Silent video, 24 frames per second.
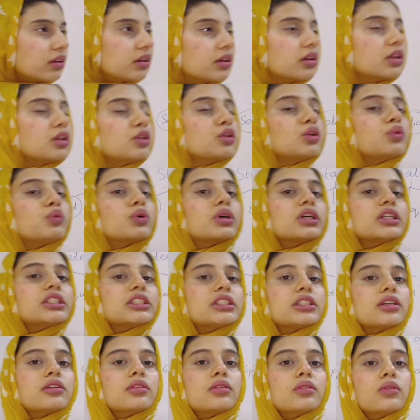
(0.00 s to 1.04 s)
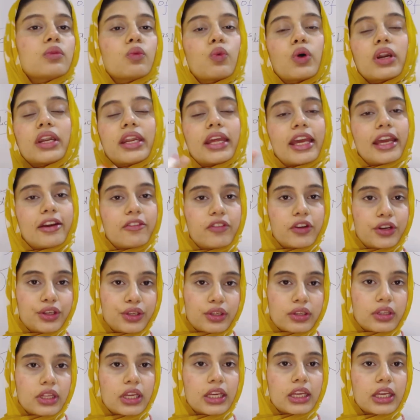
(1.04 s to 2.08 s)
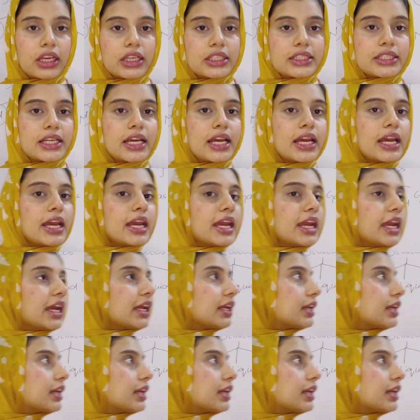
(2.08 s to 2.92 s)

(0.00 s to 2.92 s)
in universe, whatever the thing is, it